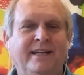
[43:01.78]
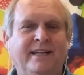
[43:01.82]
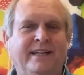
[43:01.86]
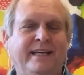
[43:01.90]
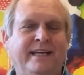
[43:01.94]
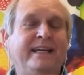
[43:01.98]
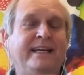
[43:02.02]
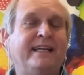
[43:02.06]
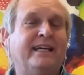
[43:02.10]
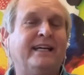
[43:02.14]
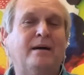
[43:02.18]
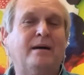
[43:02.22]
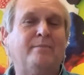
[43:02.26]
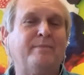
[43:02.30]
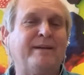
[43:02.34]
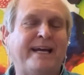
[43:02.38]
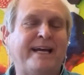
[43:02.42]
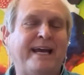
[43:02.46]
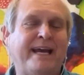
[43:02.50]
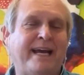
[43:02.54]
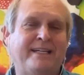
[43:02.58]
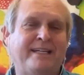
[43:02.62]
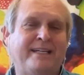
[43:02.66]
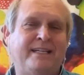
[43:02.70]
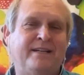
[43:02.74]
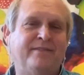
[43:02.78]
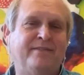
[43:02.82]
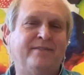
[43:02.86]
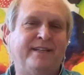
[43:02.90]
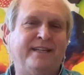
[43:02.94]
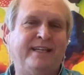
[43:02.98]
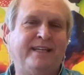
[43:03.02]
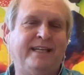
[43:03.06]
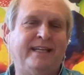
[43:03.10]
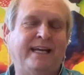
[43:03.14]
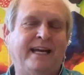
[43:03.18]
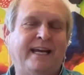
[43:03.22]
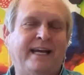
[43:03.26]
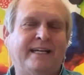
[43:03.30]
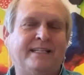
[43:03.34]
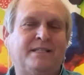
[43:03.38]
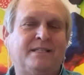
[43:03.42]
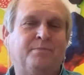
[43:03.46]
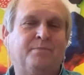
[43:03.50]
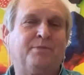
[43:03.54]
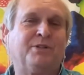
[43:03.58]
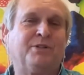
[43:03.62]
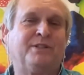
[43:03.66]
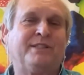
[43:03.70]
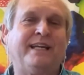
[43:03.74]
economic activity as
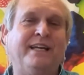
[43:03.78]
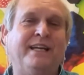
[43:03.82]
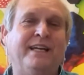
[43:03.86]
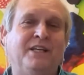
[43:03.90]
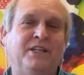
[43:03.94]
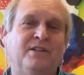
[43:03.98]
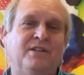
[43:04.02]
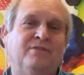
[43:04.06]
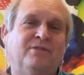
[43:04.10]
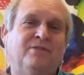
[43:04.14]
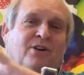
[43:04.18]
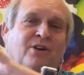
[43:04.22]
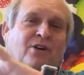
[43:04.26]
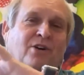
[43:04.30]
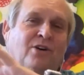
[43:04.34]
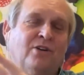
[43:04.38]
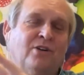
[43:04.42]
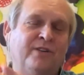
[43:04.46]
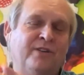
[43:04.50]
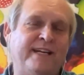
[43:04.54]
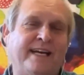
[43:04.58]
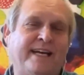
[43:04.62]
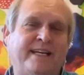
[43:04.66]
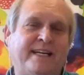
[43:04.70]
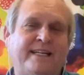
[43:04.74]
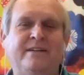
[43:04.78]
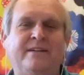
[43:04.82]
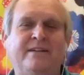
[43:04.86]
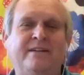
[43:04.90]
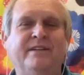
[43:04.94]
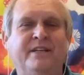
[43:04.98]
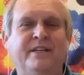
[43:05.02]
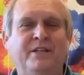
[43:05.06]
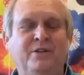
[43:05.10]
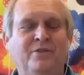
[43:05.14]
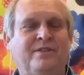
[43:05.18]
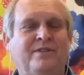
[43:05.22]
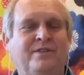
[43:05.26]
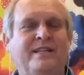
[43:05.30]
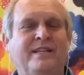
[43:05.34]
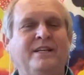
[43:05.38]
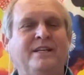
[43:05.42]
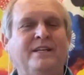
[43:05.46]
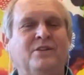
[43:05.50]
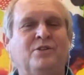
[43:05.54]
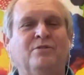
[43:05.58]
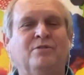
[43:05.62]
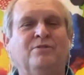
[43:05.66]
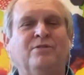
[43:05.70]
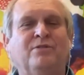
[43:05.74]
a percentage of all the activity you've
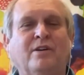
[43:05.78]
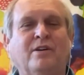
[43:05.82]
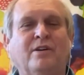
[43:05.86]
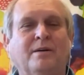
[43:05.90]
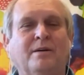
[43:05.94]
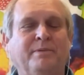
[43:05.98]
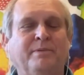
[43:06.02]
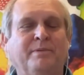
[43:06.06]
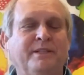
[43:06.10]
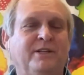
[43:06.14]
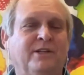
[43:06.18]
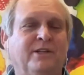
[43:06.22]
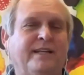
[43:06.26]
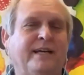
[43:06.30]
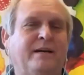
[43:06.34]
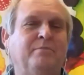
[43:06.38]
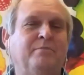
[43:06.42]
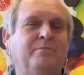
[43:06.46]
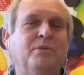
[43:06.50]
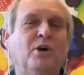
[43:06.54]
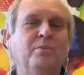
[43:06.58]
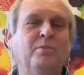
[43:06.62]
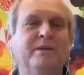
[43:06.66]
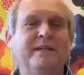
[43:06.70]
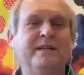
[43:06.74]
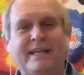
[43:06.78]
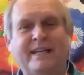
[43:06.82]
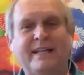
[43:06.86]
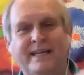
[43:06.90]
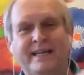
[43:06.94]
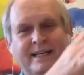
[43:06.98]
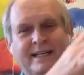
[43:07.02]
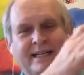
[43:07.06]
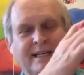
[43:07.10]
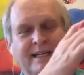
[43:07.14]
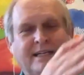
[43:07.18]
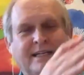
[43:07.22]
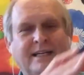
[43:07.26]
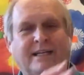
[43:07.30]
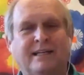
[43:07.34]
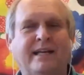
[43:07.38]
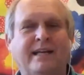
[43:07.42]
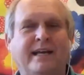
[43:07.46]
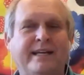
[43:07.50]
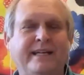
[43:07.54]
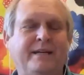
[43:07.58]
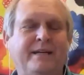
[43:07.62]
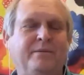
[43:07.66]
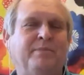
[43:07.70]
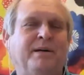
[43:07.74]
seen so far up until that moment. And in a
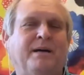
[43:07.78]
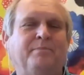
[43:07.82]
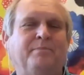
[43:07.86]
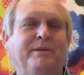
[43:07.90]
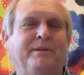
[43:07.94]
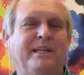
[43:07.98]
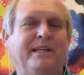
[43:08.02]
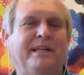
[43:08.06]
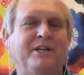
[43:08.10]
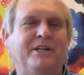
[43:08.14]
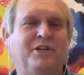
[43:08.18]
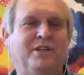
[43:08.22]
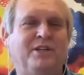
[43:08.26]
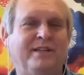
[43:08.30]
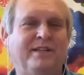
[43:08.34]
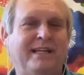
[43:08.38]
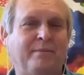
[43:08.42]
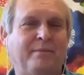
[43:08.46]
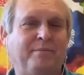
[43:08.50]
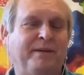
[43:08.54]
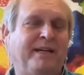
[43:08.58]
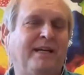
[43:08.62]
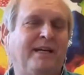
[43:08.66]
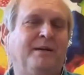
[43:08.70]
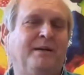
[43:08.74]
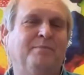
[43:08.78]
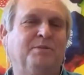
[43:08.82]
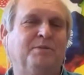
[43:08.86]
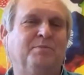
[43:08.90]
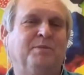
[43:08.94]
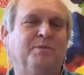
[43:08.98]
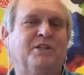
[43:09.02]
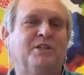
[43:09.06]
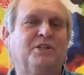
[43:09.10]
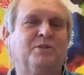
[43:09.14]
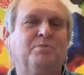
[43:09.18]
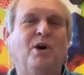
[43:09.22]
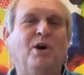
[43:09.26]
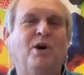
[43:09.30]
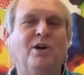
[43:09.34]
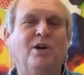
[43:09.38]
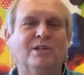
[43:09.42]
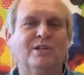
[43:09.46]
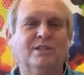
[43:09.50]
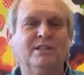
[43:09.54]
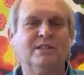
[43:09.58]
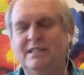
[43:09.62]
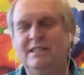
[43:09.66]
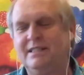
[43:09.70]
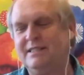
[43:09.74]
declining population, that becomes much
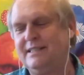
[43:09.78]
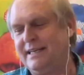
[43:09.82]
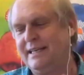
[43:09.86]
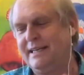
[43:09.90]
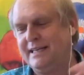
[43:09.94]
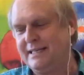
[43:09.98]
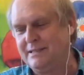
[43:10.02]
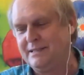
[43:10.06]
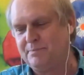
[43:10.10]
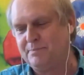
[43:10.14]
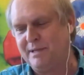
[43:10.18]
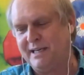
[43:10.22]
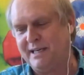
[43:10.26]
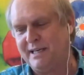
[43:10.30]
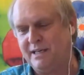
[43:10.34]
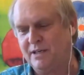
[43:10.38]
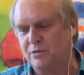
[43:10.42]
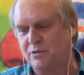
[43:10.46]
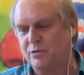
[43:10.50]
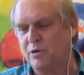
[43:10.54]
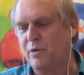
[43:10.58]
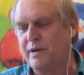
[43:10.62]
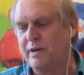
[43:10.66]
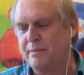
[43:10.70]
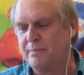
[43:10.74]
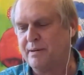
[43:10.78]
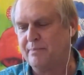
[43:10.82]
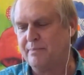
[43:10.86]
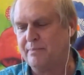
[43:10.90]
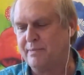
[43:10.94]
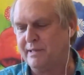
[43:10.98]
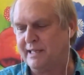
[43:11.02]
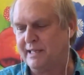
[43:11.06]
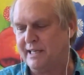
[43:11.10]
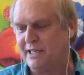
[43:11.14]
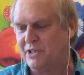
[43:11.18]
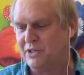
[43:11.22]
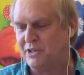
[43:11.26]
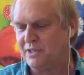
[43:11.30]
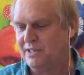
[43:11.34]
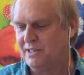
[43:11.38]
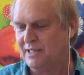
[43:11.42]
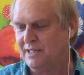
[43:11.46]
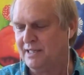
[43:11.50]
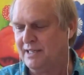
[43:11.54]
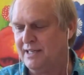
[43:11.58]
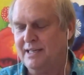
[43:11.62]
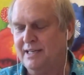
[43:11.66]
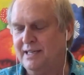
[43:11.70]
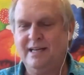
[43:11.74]
smaller than it's been in a growing population.
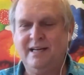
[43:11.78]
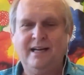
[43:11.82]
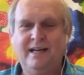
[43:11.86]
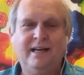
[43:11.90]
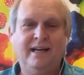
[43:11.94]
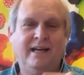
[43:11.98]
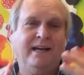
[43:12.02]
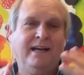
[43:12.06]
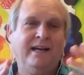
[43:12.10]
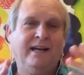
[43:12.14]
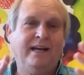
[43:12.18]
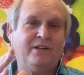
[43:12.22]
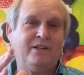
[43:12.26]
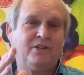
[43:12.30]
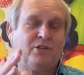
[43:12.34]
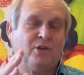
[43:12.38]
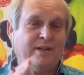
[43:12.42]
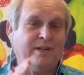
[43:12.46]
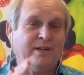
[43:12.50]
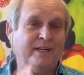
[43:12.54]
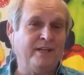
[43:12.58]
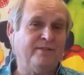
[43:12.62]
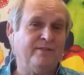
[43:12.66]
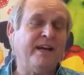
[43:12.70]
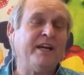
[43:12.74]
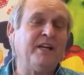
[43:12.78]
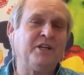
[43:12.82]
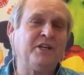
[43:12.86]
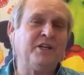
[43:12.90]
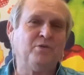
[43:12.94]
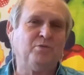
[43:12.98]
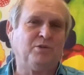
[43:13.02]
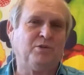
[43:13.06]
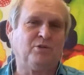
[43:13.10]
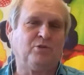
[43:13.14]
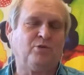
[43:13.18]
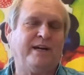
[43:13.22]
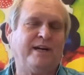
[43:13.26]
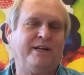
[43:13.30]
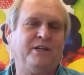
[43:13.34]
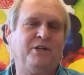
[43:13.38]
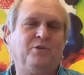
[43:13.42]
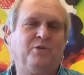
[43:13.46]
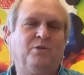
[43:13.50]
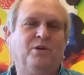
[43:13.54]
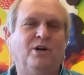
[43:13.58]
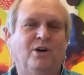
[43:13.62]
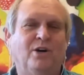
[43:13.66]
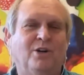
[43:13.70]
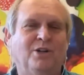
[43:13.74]
So innovation will grind
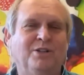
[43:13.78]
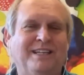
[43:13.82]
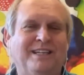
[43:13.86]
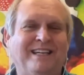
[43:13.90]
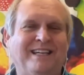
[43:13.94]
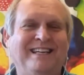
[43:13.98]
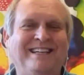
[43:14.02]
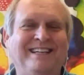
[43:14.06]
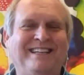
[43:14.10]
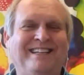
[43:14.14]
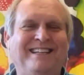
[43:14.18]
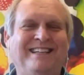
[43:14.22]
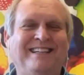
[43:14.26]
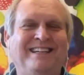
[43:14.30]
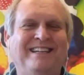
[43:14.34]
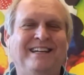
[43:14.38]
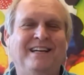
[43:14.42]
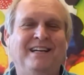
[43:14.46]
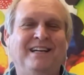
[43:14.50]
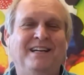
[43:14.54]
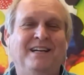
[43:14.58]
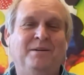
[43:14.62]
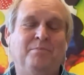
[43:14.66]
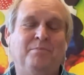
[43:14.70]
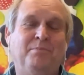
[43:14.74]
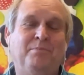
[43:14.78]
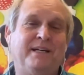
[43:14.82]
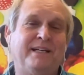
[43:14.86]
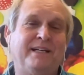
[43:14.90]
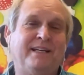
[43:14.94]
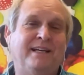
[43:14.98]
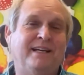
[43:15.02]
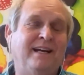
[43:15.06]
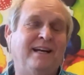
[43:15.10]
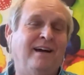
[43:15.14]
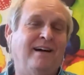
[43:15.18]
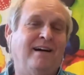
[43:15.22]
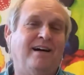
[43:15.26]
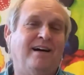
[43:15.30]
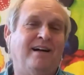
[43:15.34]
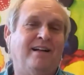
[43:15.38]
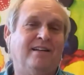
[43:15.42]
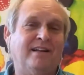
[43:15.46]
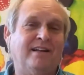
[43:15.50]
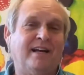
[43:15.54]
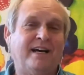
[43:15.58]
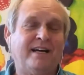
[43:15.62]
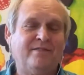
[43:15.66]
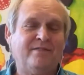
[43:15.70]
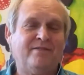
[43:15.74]
to a halt. But a
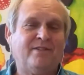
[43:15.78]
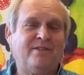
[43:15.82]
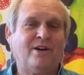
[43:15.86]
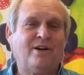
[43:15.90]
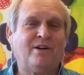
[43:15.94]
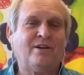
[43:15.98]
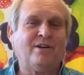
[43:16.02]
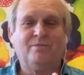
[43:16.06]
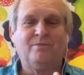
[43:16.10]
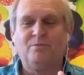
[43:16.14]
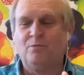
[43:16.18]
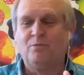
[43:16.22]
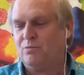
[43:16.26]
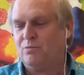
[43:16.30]
lot of our